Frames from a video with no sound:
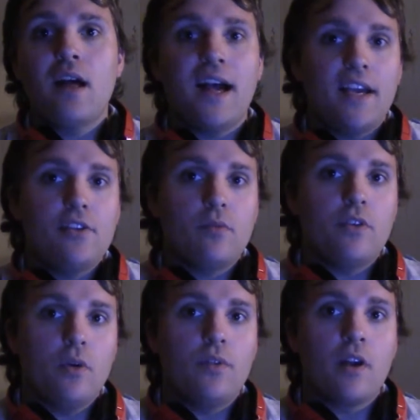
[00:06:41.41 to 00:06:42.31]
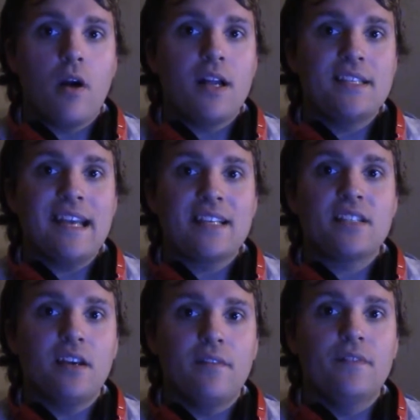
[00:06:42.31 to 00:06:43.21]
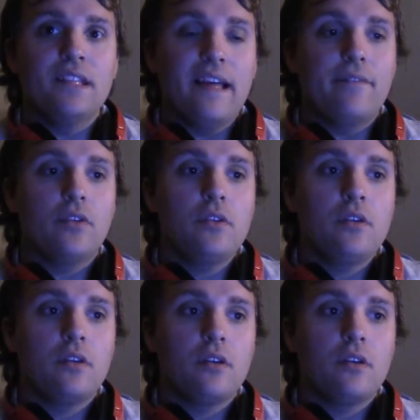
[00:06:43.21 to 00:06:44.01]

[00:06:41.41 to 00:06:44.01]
I don't know the context of the level,